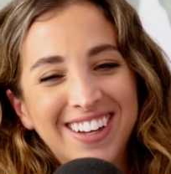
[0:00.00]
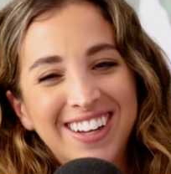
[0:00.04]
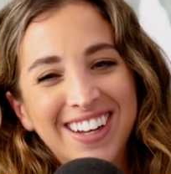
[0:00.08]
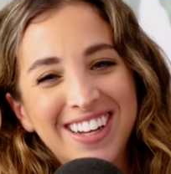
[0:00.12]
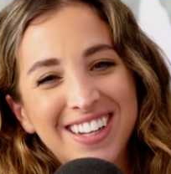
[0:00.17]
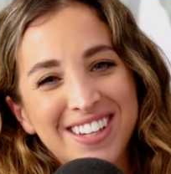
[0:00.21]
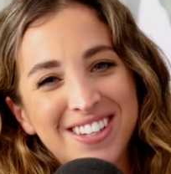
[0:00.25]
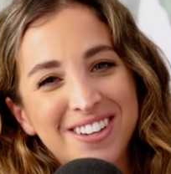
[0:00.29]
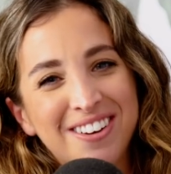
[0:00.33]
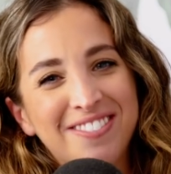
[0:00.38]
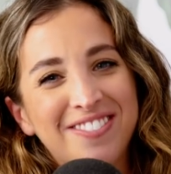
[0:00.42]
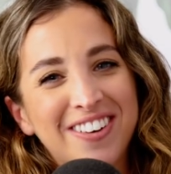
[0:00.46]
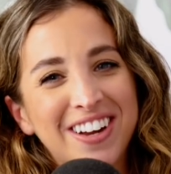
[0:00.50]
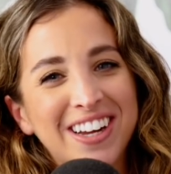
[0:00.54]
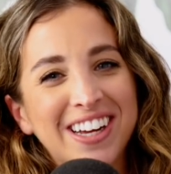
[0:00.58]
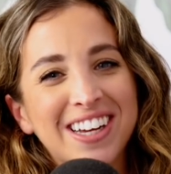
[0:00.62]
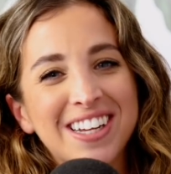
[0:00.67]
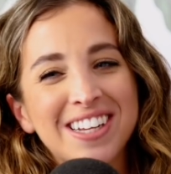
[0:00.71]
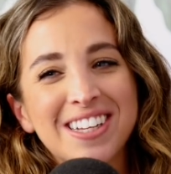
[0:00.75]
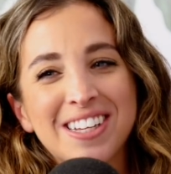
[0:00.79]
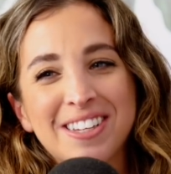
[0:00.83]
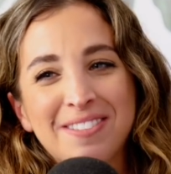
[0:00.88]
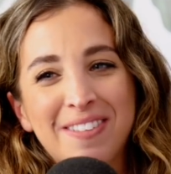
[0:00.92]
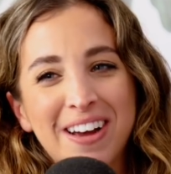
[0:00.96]
It's so funny
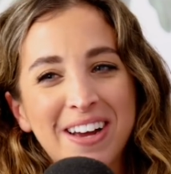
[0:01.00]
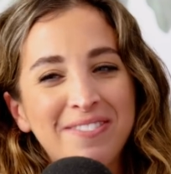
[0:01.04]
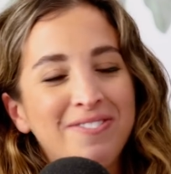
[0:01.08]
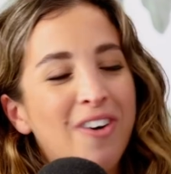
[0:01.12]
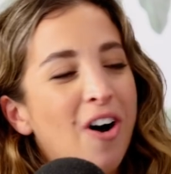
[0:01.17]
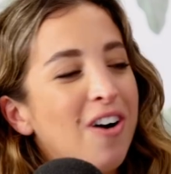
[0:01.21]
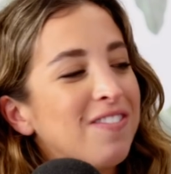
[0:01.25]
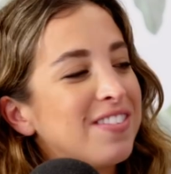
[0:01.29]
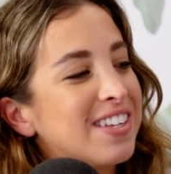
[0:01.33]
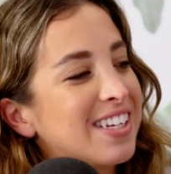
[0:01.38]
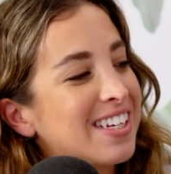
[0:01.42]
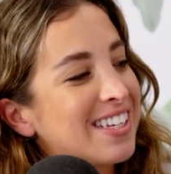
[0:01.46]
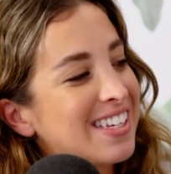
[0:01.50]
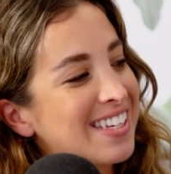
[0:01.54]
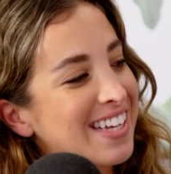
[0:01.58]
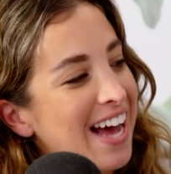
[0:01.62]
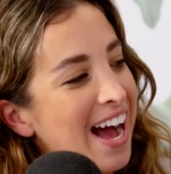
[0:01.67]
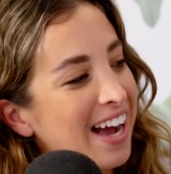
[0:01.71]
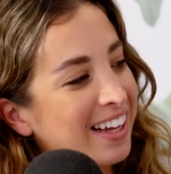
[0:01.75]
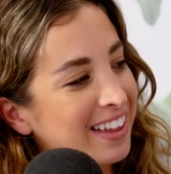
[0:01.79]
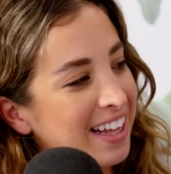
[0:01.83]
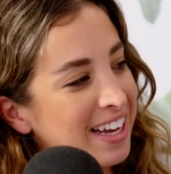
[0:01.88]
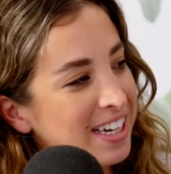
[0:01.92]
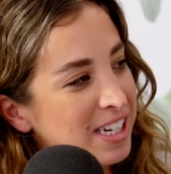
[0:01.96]
because it's my mom's
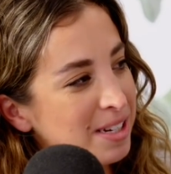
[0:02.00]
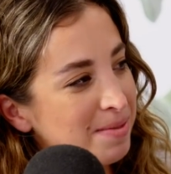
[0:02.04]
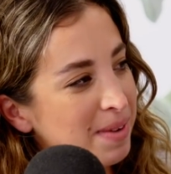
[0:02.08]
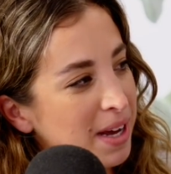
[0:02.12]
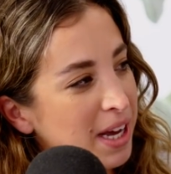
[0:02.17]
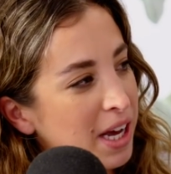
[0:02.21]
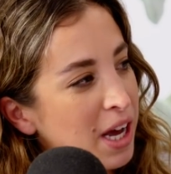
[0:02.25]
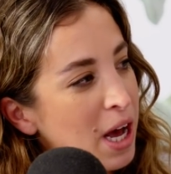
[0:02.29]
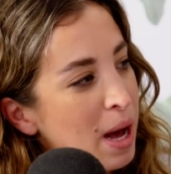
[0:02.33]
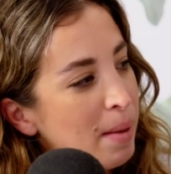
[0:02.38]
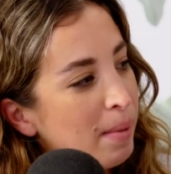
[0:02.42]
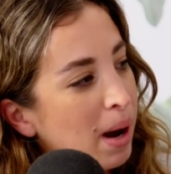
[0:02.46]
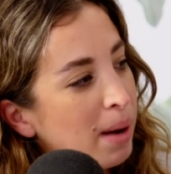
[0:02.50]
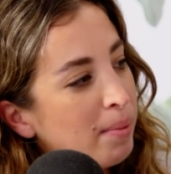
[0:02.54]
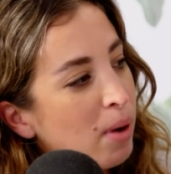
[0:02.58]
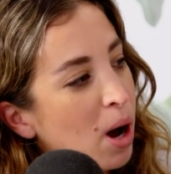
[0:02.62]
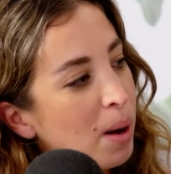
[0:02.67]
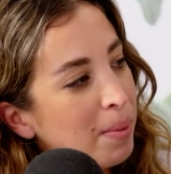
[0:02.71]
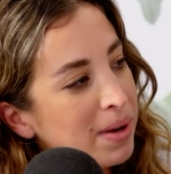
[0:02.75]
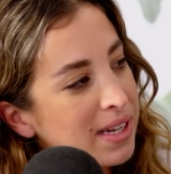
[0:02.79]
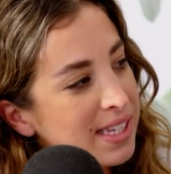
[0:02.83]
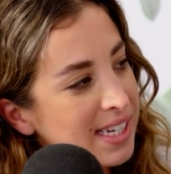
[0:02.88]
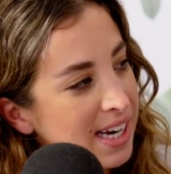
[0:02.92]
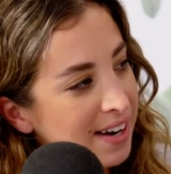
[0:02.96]
exact thing to me. My
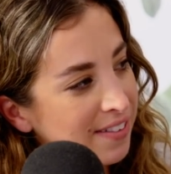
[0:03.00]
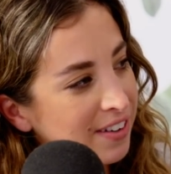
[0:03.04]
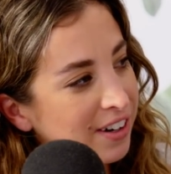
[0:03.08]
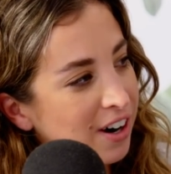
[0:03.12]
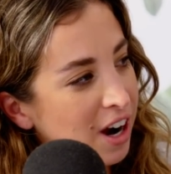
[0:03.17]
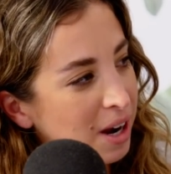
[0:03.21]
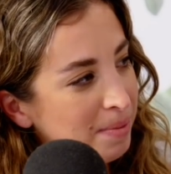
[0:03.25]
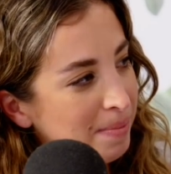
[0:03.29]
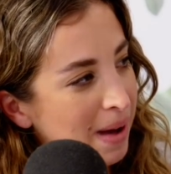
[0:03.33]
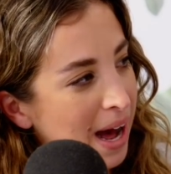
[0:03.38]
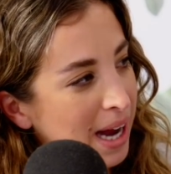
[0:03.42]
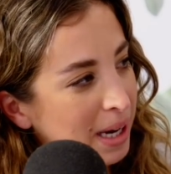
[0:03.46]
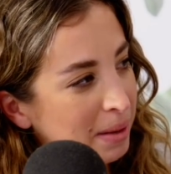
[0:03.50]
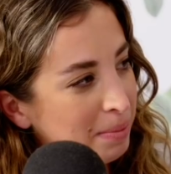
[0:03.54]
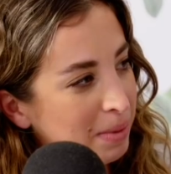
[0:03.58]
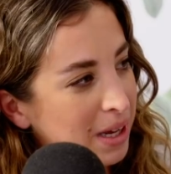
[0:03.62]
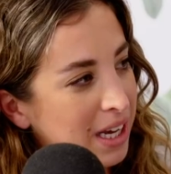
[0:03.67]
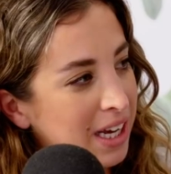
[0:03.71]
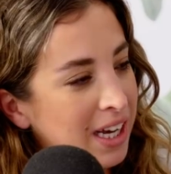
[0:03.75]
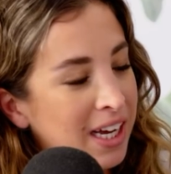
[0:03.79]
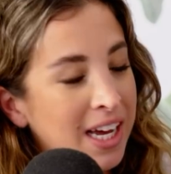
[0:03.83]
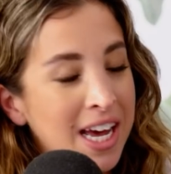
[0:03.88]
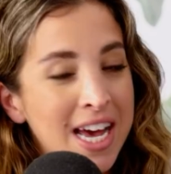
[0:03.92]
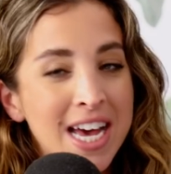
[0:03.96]
mom has never gotten mad at
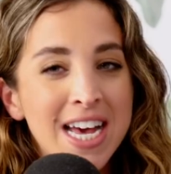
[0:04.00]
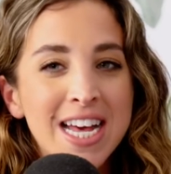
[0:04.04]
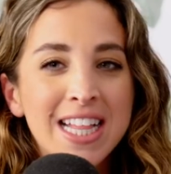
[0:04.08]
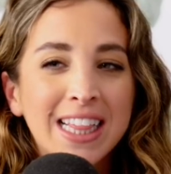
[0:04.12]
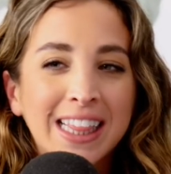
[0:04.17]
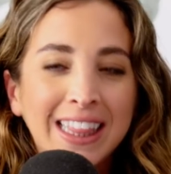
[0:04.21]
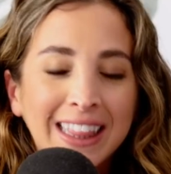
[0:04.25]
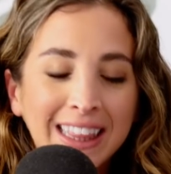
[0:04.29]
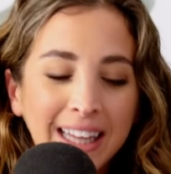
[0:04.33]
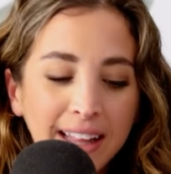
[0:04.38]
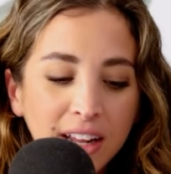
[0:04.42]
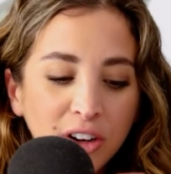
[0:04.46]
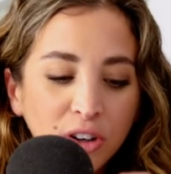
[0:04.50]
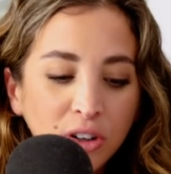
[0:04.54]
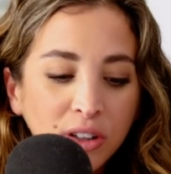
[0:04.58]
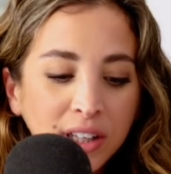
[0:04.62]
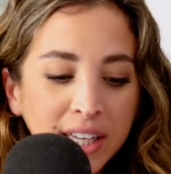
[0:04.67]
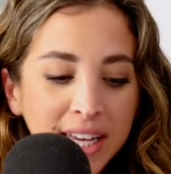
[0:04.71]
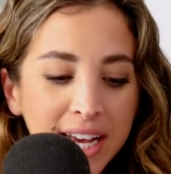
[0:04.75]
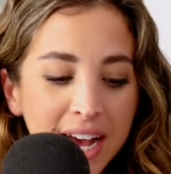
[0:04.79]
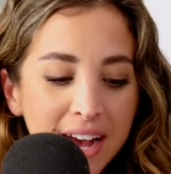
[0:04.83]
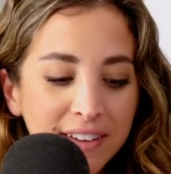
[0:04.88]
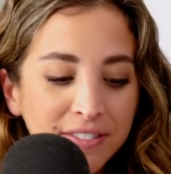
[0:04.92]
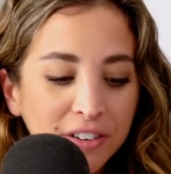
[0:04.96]
me,
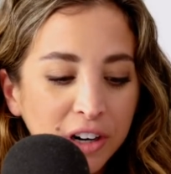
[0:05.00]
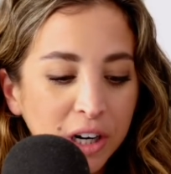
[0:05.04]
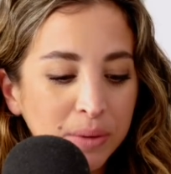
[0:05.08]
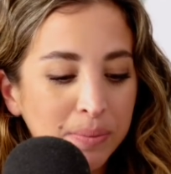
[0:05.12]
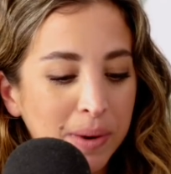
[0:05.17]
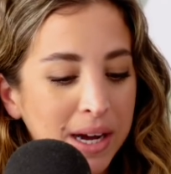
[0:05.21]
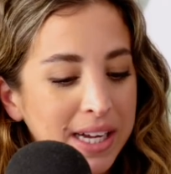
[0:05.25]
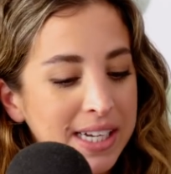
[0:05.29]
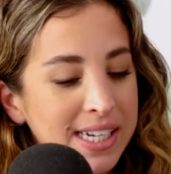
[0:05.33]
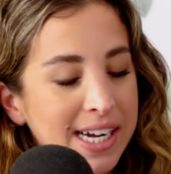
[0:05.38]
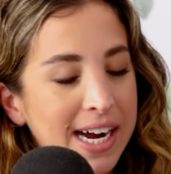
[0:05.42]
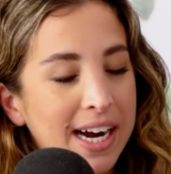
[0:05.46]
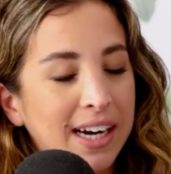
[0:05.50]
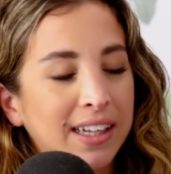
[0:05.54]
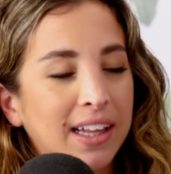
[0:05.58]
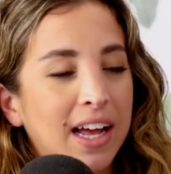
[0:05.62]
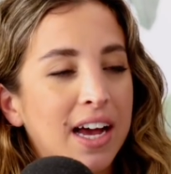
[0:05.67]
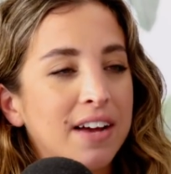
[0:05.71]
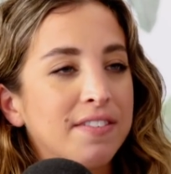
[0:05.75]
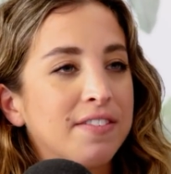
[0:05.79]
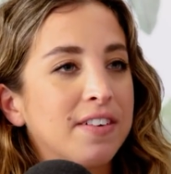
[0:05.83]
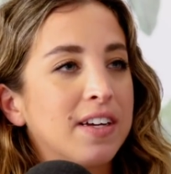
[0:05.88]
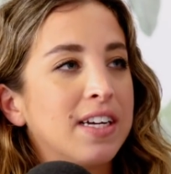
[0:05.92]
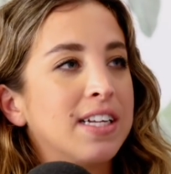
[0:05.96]
literally ever in my entire
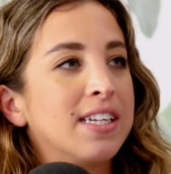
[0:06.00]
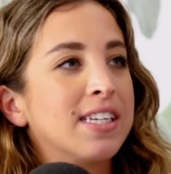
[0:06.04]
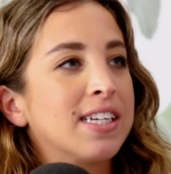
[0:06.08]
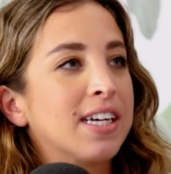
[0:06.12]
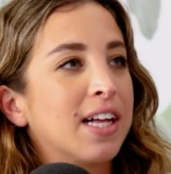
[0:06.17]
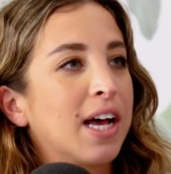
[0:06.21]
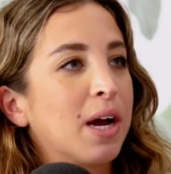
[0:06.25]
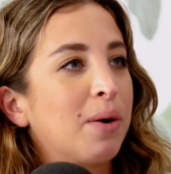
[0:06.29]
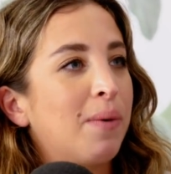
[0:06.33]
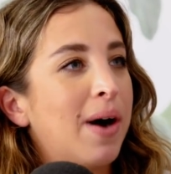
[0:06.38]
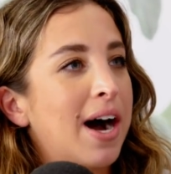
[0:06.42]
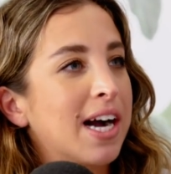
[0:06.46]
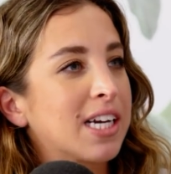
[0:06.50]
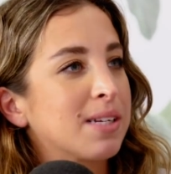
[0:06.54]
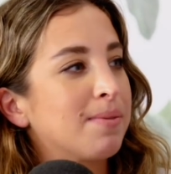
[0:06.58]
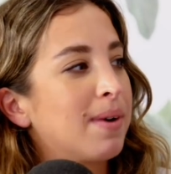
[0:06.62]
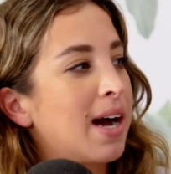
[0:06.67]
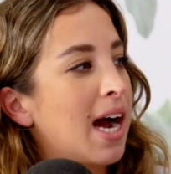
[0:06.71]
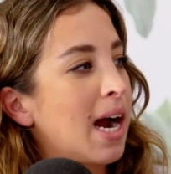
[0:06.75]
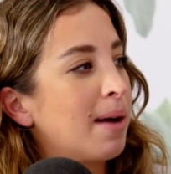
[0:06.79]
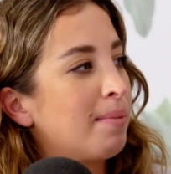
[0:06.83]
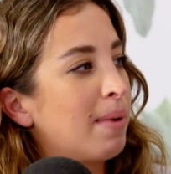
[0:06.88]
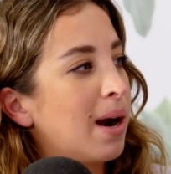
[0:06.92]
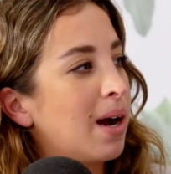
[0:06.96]
life, until I waxed my
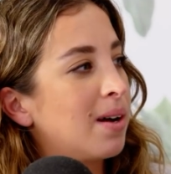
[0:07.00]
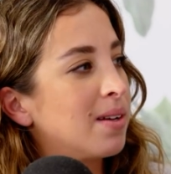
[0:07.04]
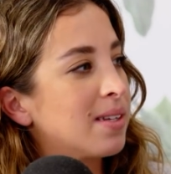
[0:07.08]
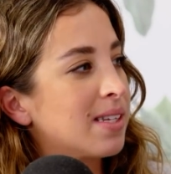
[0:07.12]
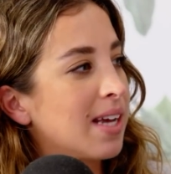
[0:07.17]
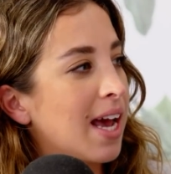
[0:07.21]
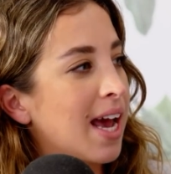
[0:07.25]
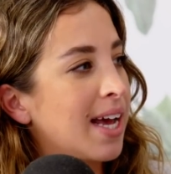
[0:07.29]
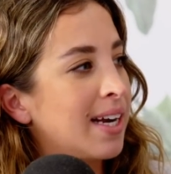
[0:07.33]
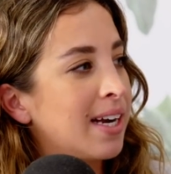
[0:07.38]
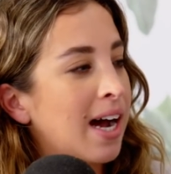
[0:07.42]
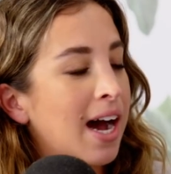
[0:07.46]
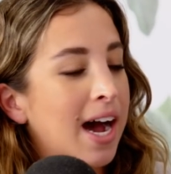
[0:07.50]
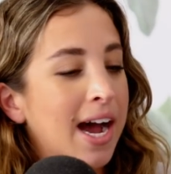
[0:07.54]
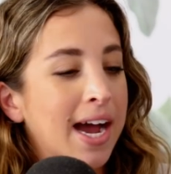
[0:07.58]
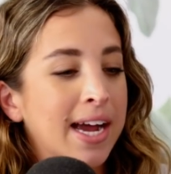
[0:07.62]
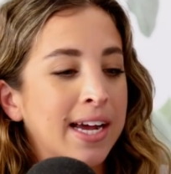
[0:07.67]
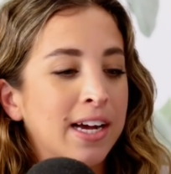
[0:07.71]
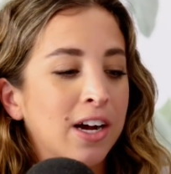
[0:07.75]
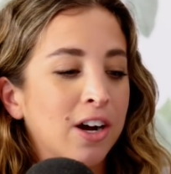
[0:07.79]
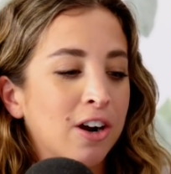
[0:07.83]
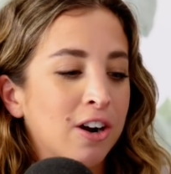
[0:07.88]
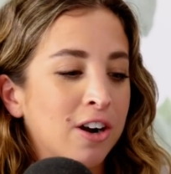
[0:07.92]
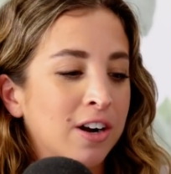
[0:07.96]
eyebrows, and
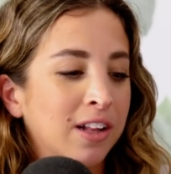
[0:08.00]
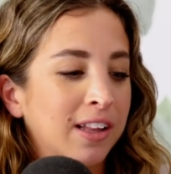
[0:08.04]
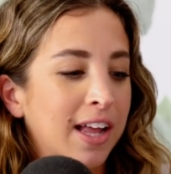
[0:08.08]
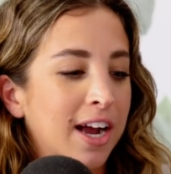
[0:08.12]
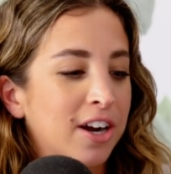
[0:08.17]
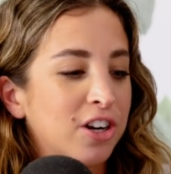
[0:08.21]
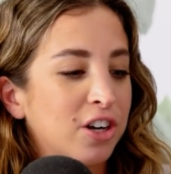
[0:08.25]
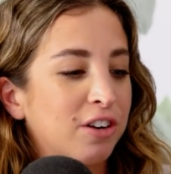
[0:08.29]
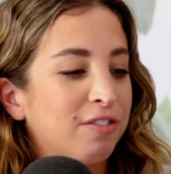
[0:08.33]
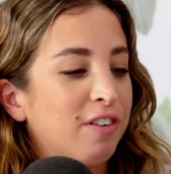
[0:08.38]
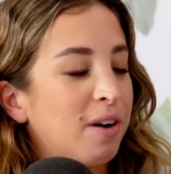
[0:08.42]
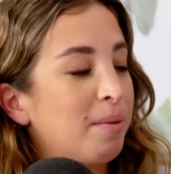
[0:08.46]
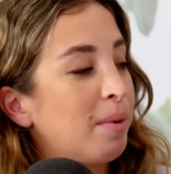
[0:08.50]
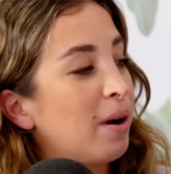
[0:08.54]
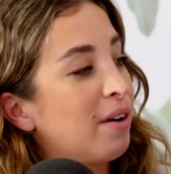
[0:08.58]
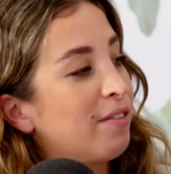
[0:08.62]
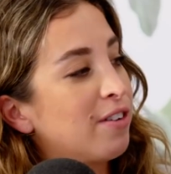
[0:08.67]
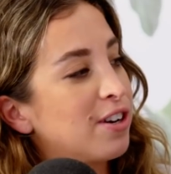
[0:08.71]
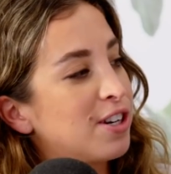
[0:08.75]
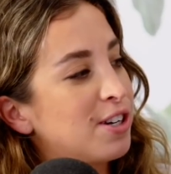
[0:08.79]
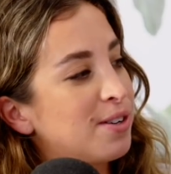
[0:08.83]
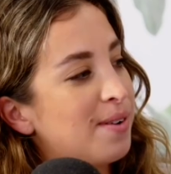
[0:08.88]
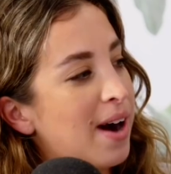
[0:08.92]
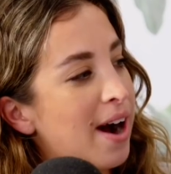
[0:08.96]
I heard a lecture from her
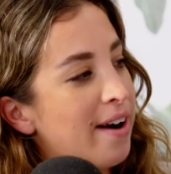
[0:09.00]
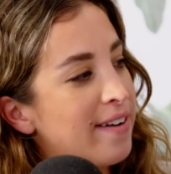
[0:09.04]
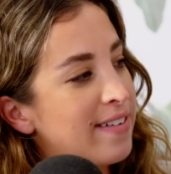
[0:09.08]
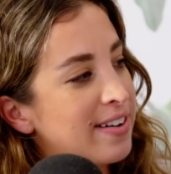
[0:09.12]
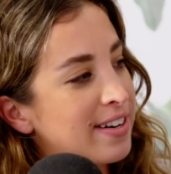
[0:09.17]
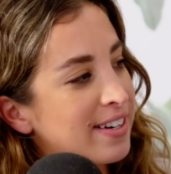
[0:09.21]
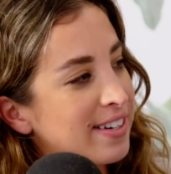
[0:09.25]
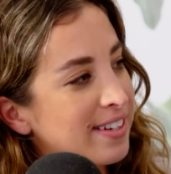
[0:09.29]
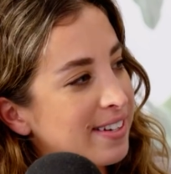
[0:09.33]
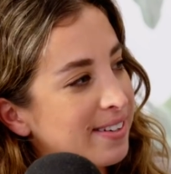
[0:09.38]
for 2 hours.